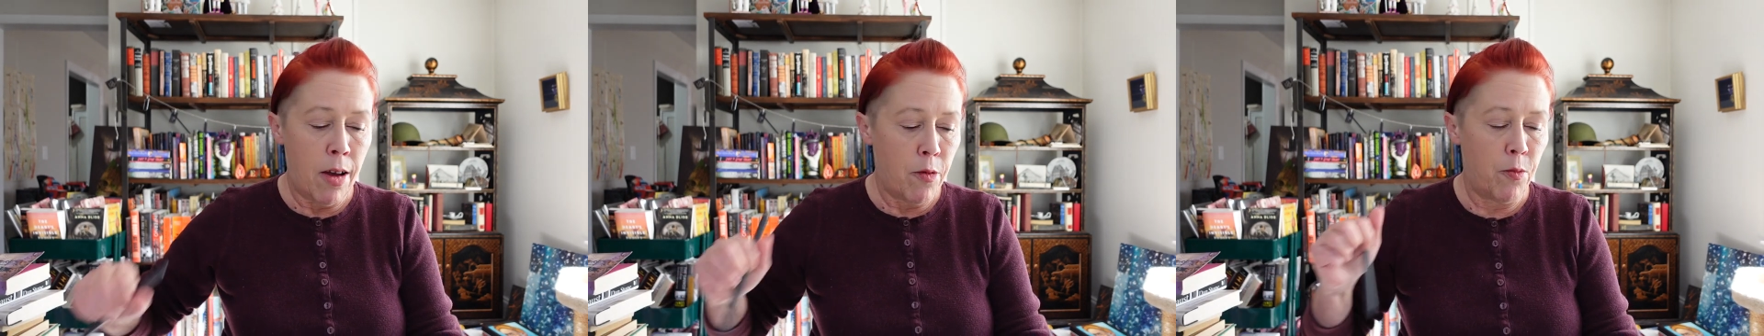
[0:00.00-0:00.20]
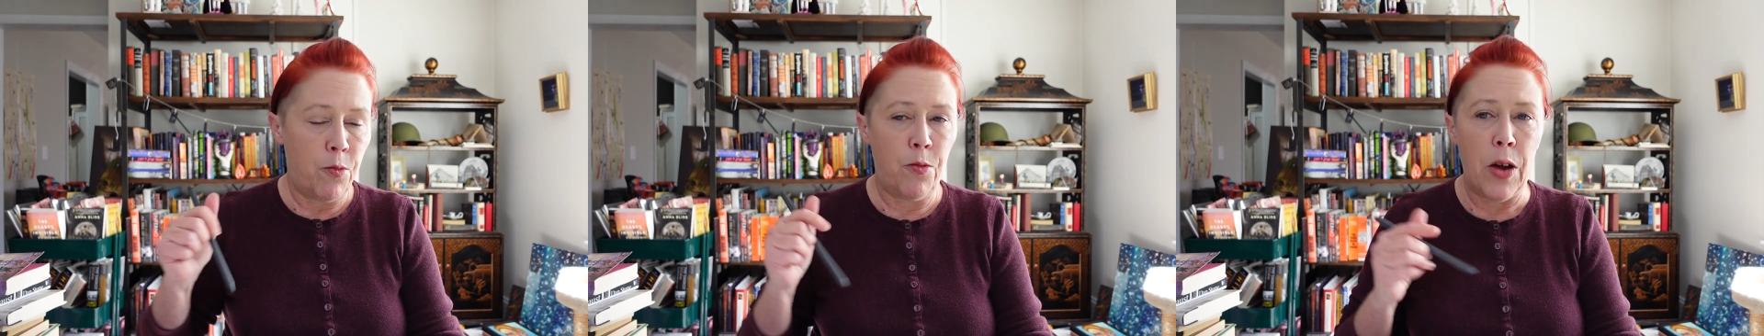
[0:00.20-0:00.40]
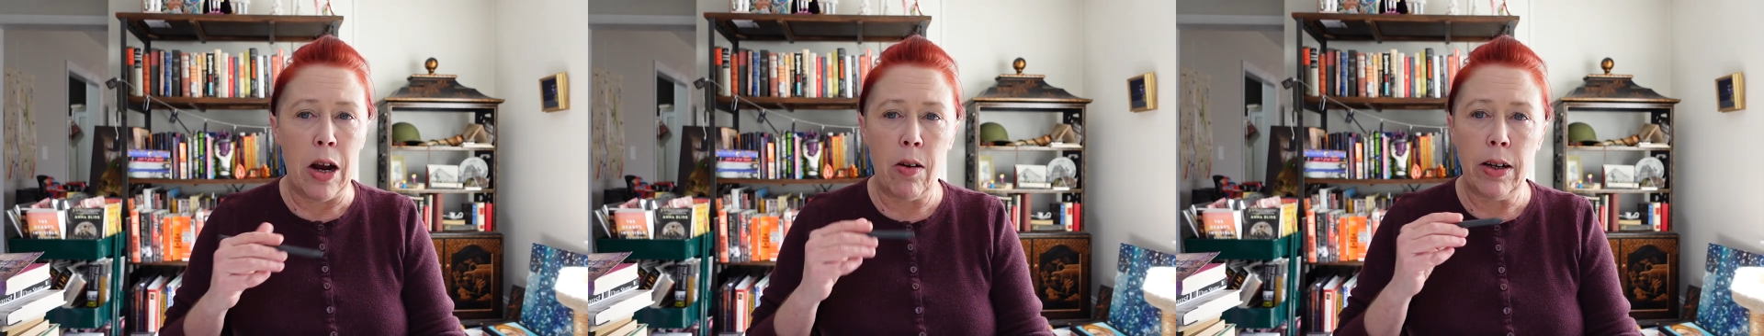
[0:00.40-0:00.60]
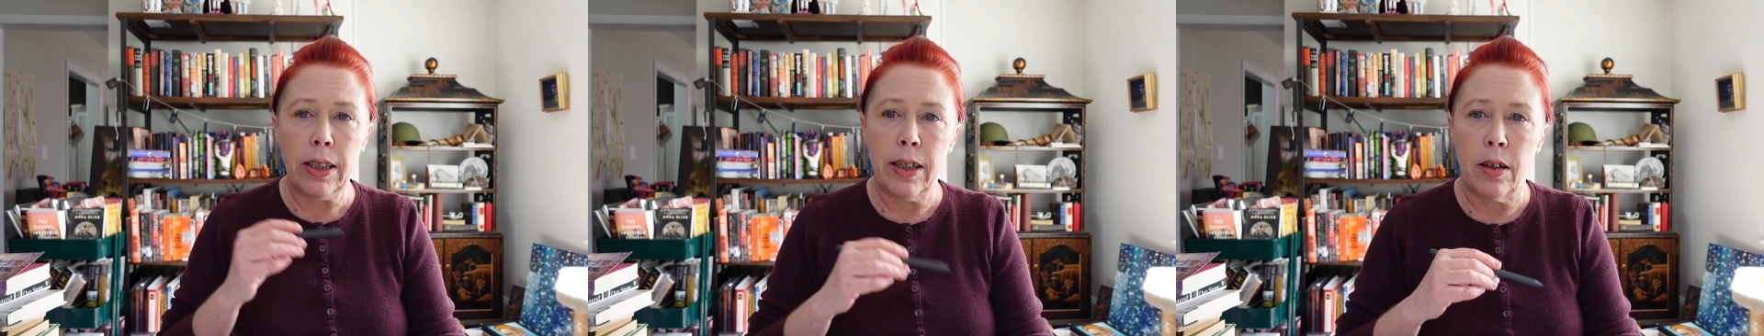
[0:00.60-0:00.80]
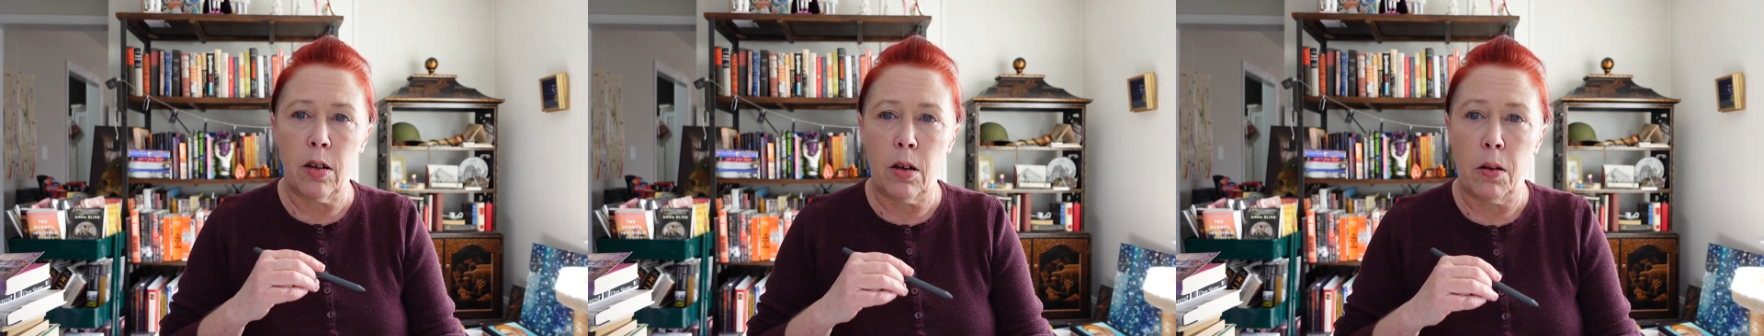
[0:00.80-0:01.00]
very
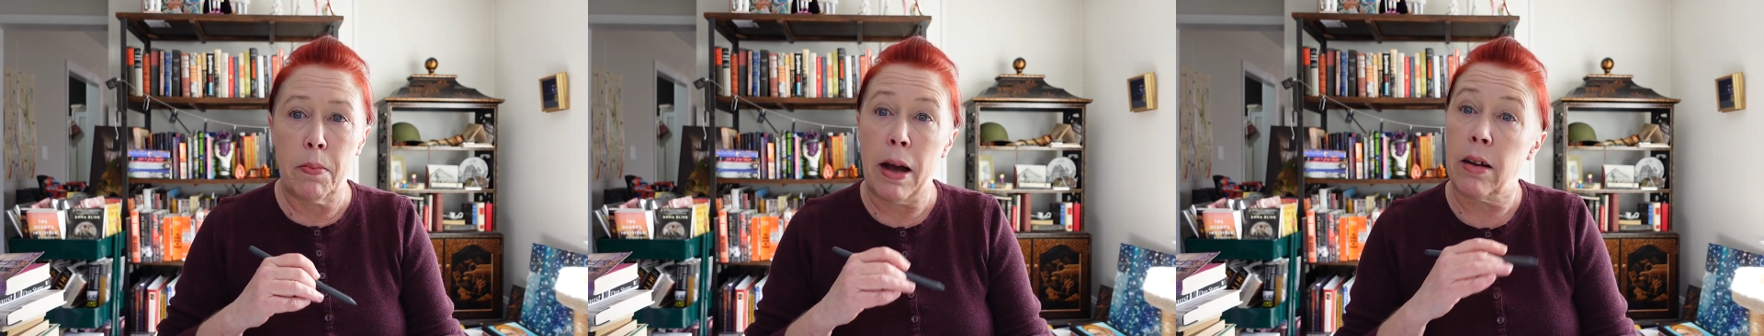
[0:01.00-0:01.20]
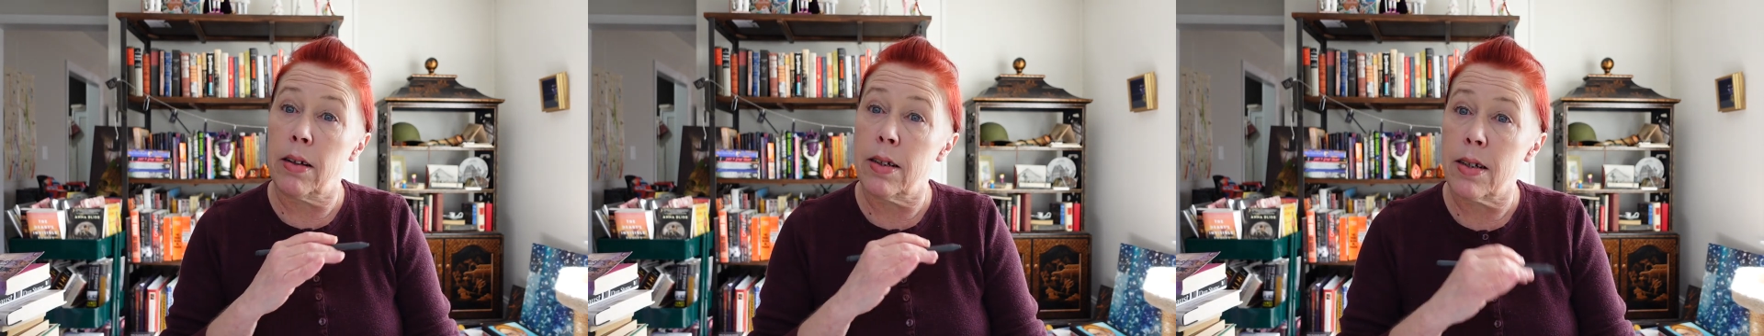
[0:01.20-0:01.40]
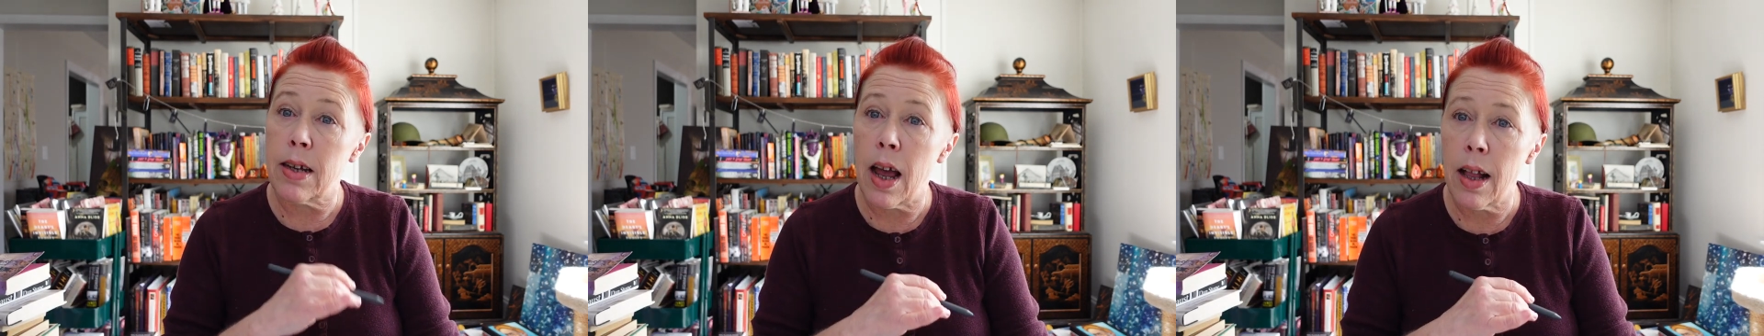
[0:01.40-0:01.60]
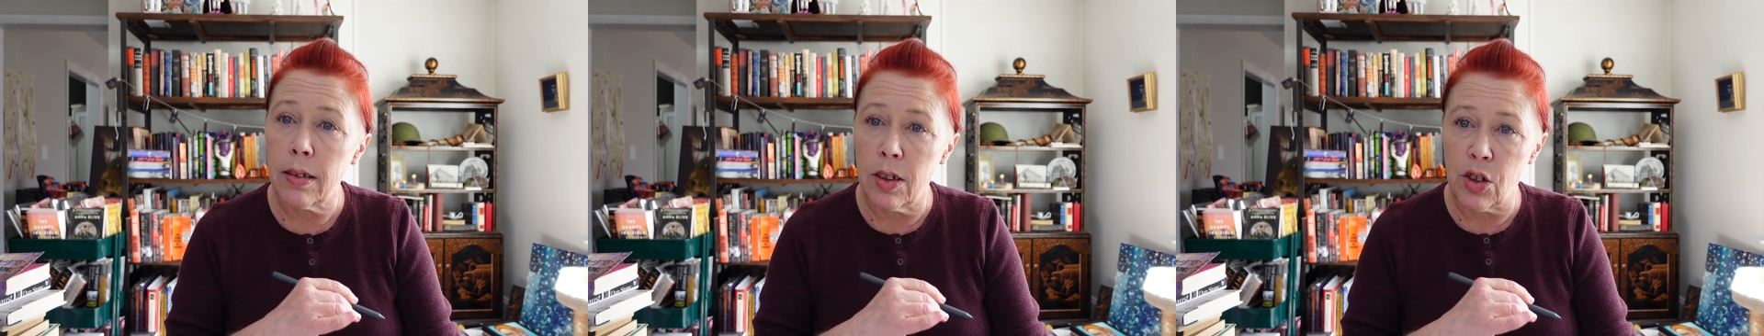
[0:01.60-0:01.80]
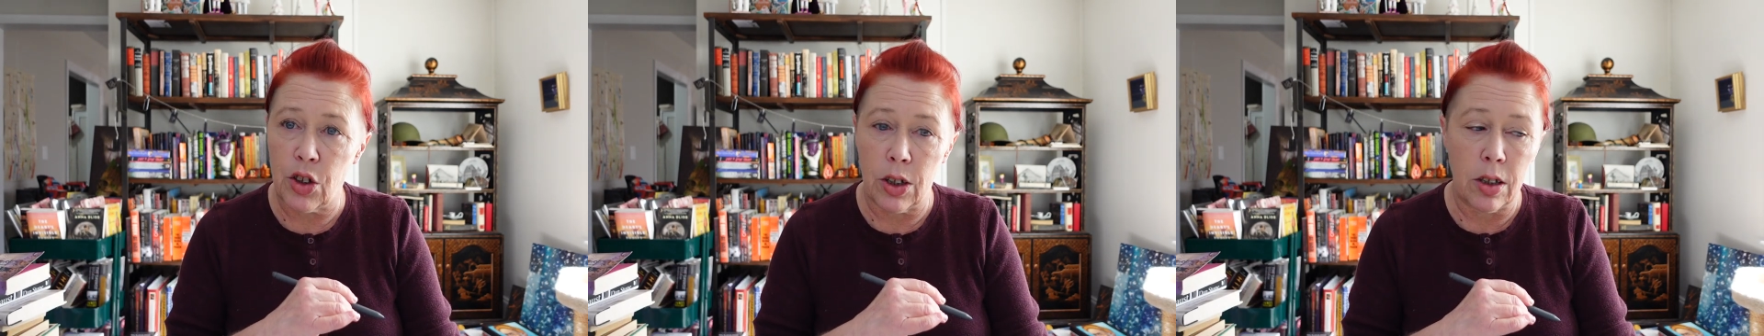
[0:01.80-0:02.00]
little about
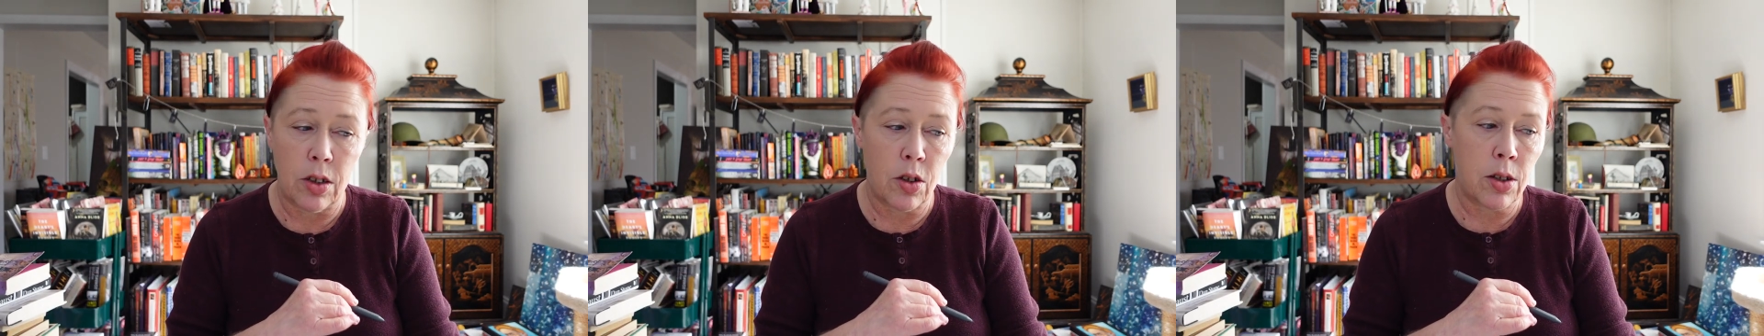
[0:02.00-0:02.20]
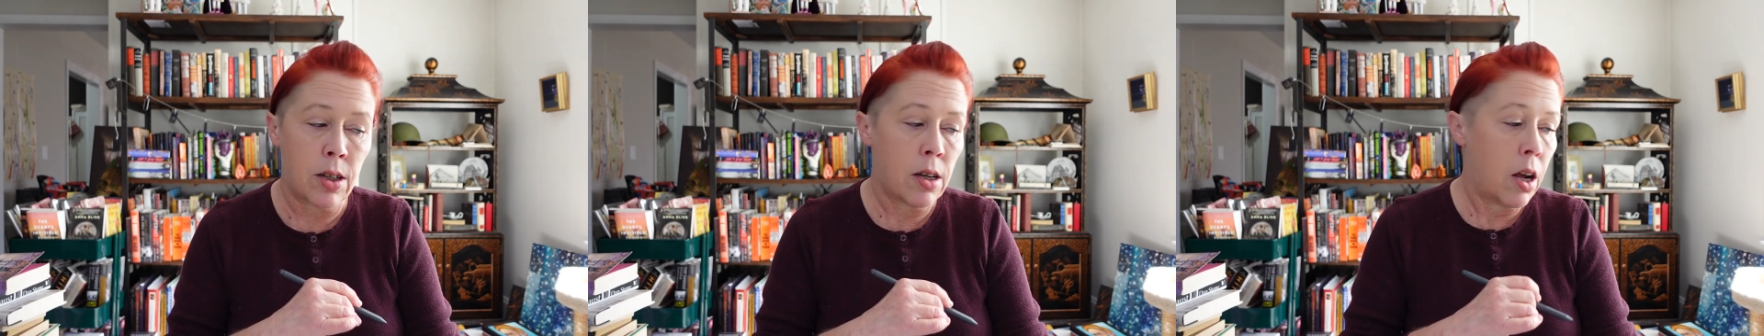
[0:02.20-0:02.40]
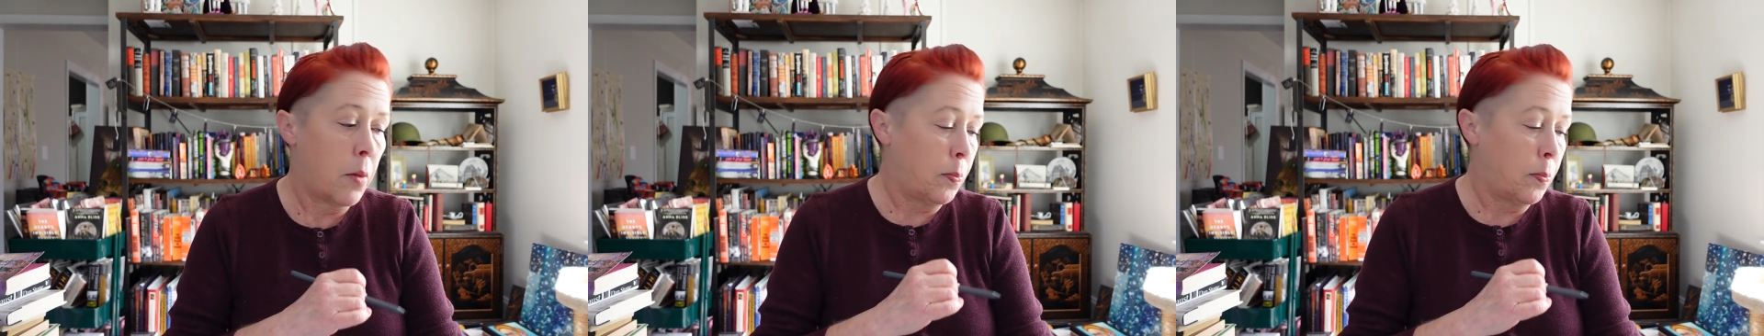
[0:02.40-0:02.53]
intelligence,